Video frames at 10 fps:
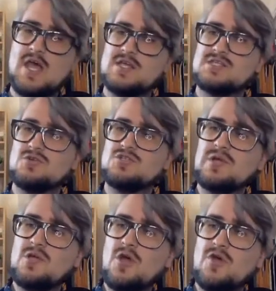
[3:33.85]
So
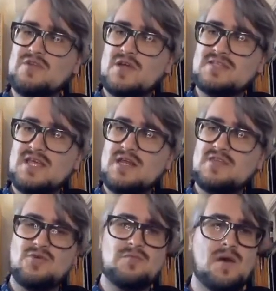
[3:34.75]
during COVID-19, I
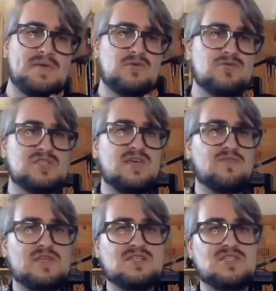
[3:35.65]
thought it might be good to give
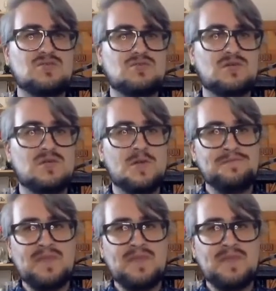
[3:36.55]
all these children